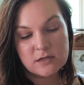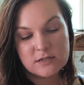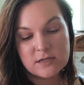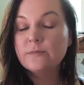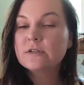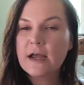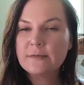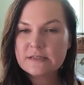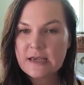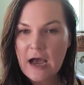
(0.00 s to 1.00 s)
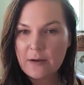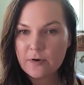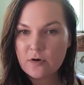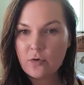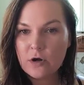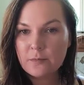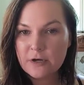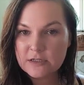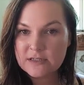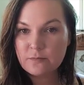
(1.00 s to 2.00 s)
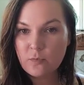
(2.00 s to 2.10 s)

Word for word: sometimes Capricorn, but it's